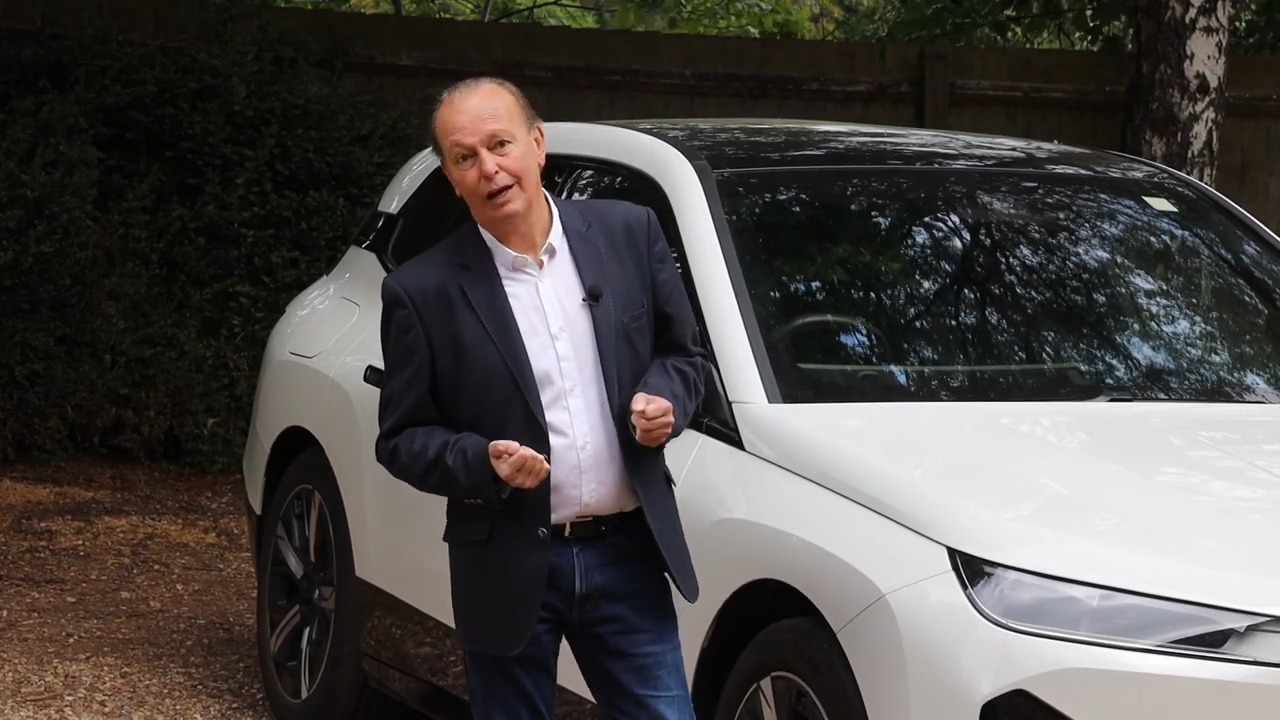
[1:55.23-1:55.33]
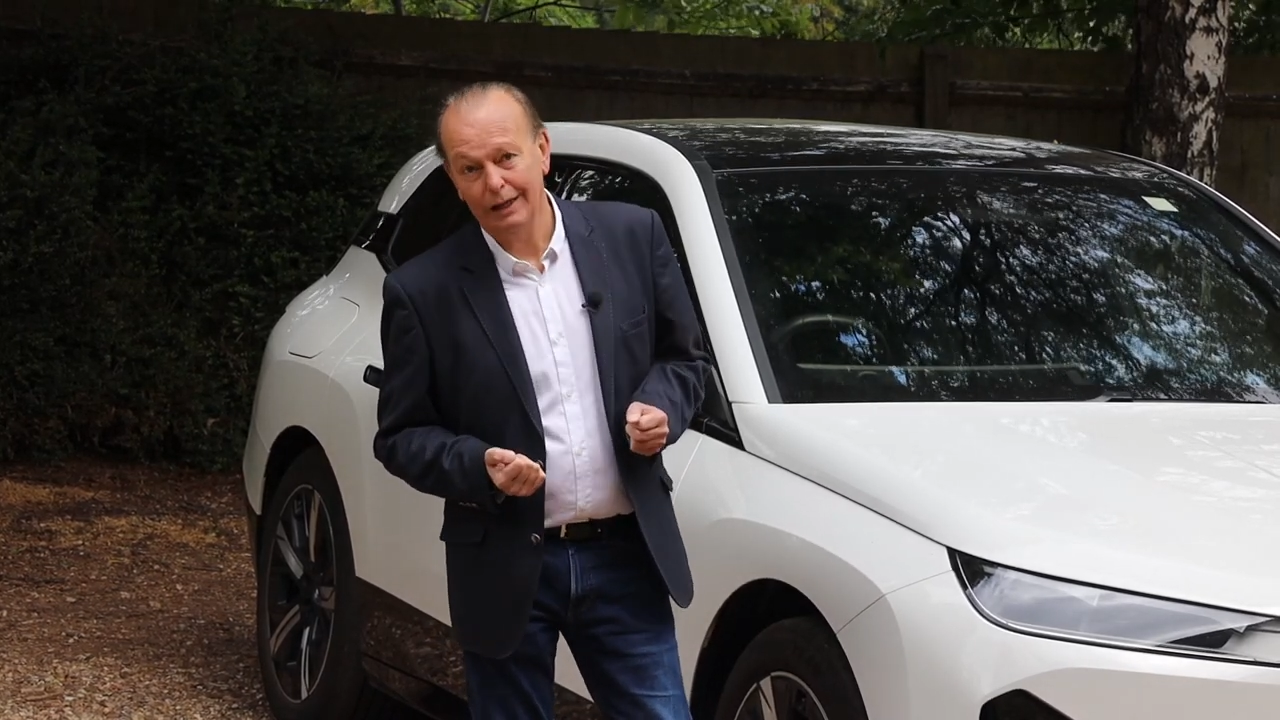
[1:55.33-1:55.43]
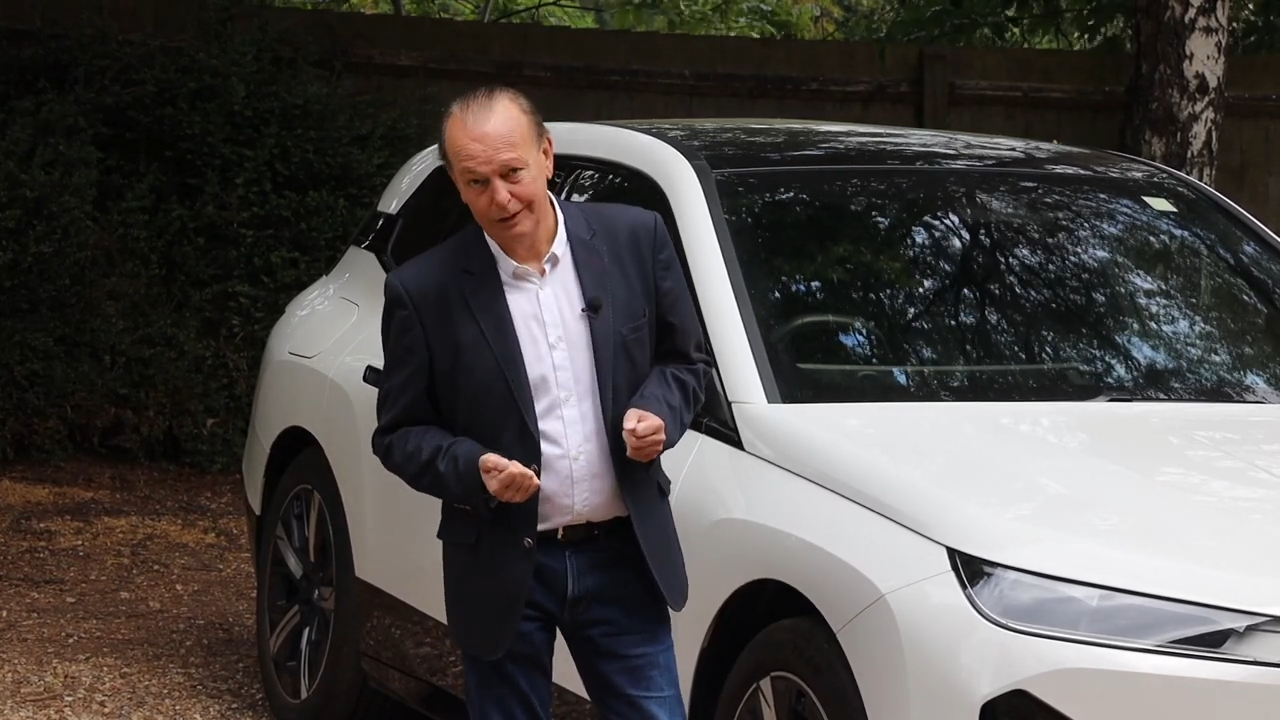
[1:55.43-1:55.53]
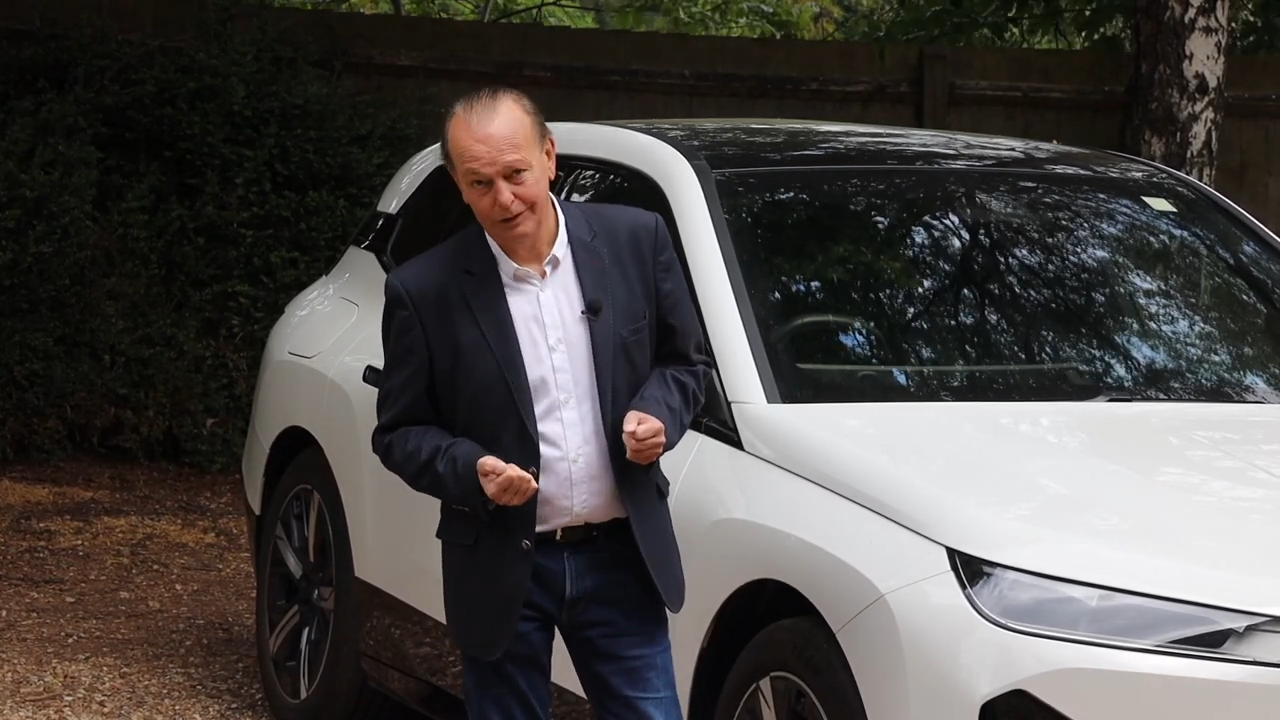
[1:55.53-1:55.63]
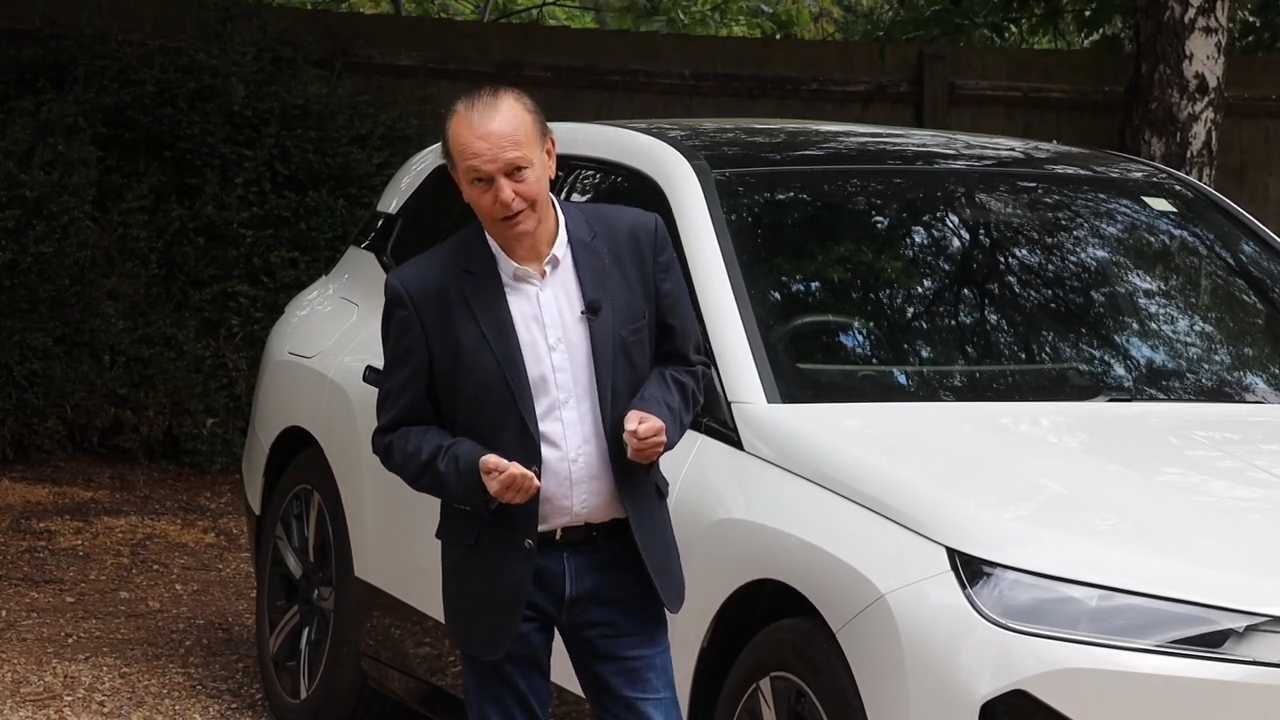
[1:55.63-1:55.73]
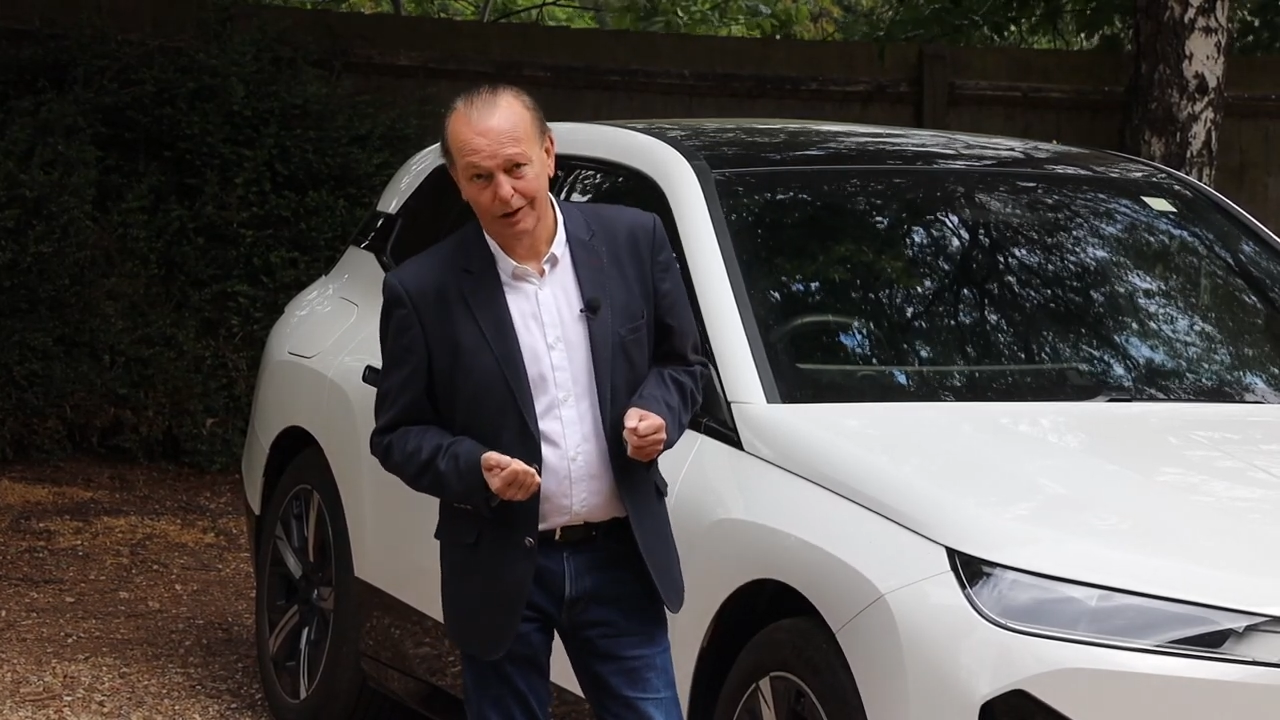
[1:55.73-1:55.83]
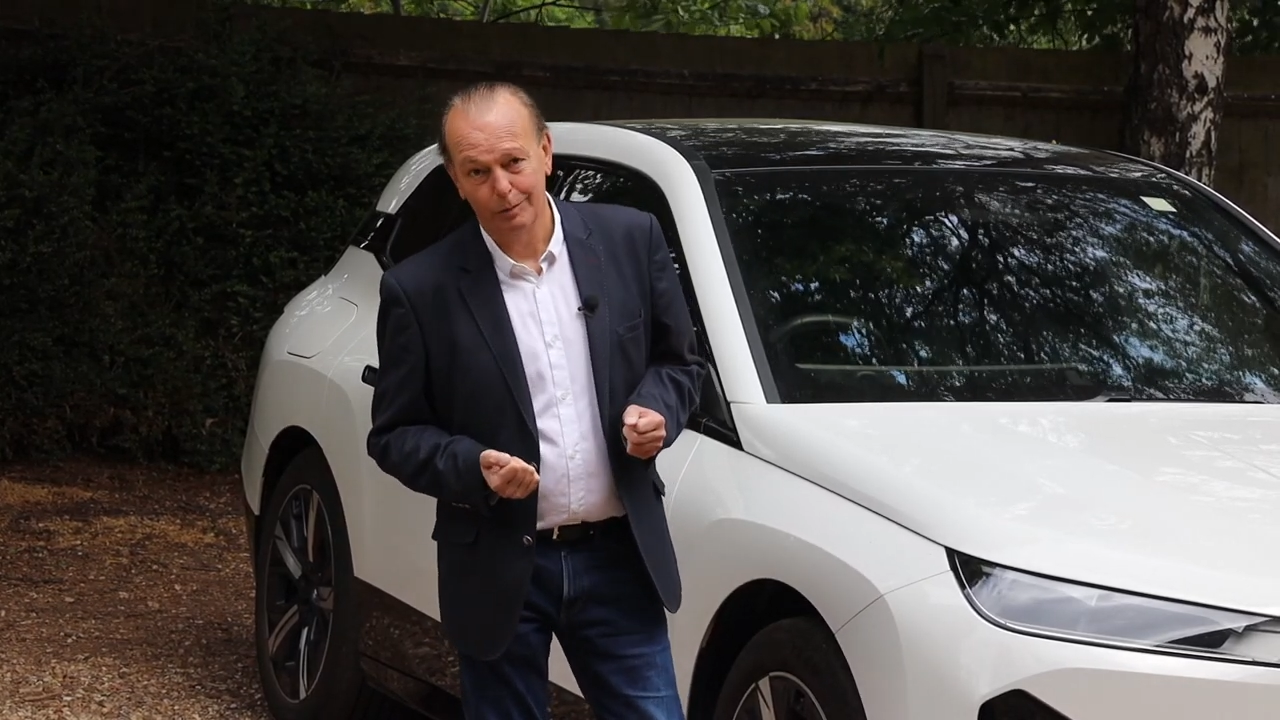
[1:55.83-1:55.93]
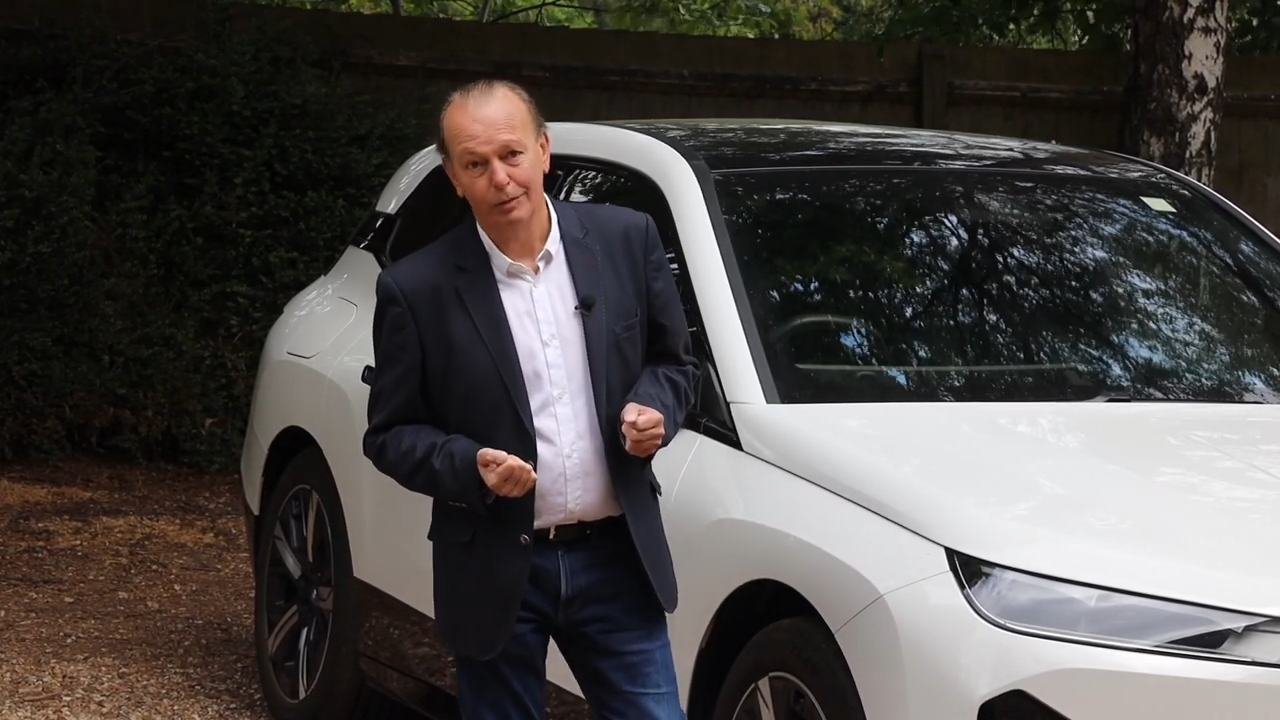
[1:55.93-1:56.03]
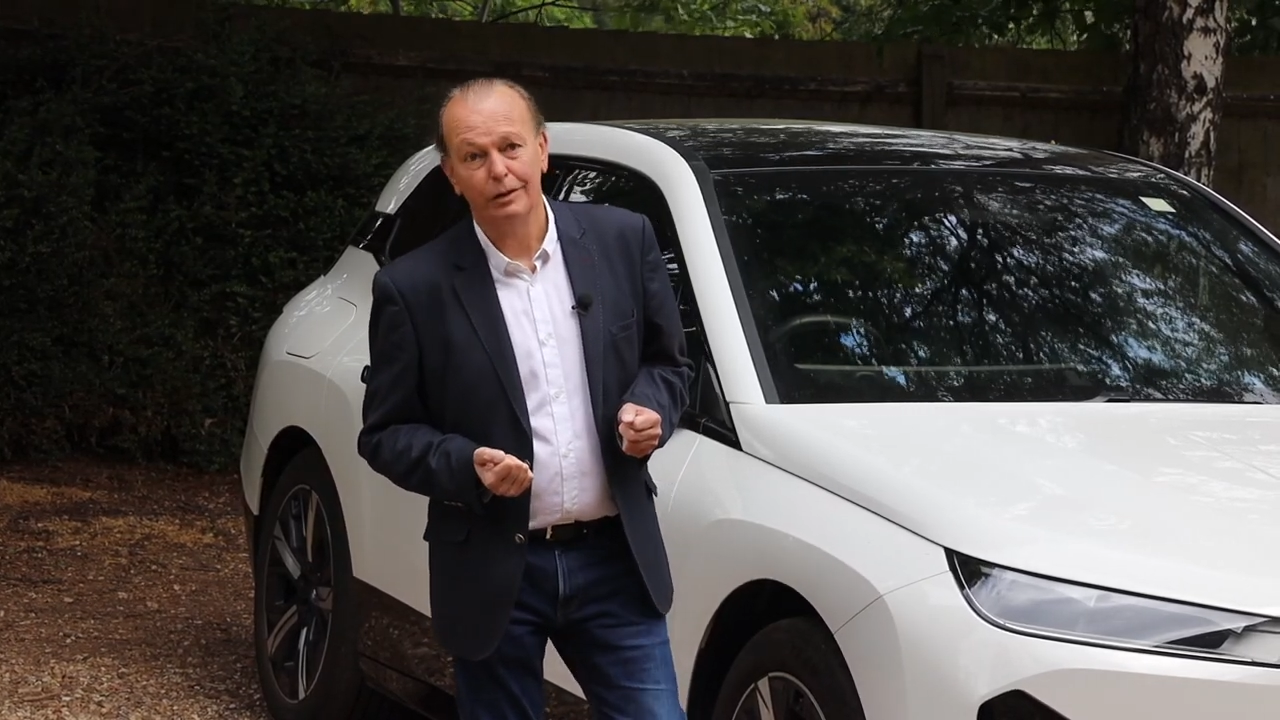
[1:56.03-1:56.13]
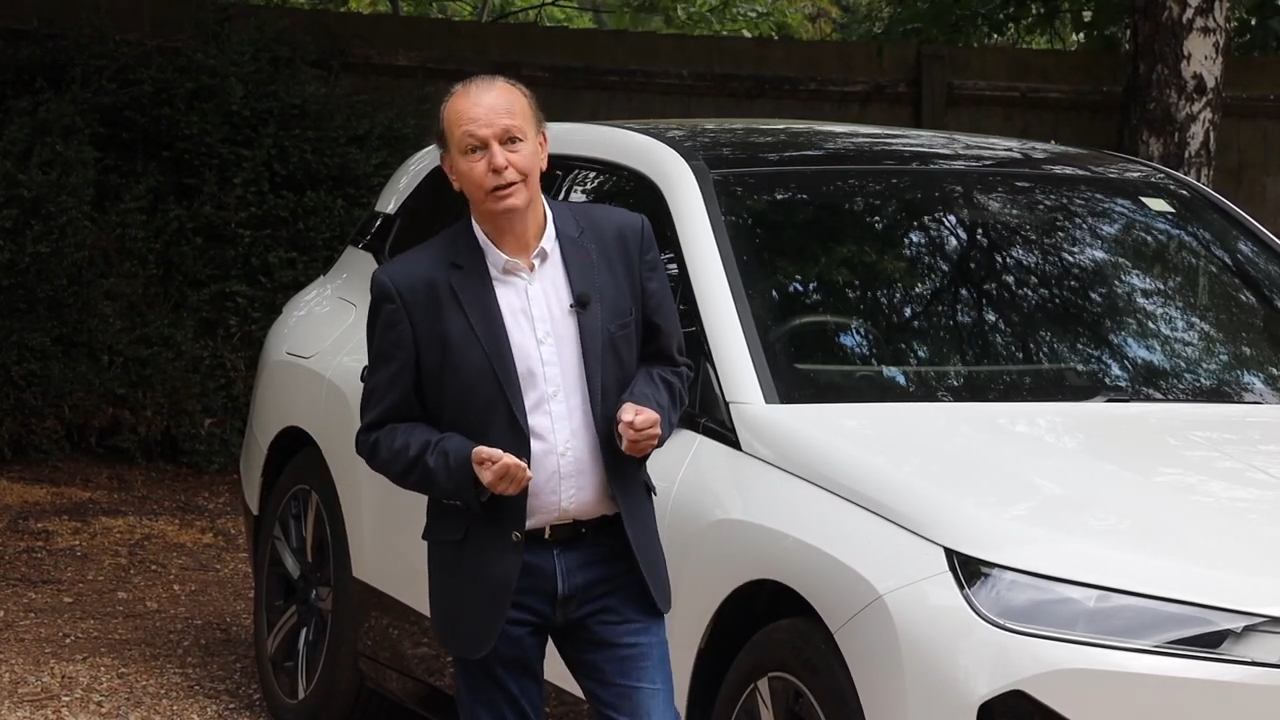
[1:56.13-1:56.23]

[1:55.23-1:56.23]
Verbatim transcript: anytime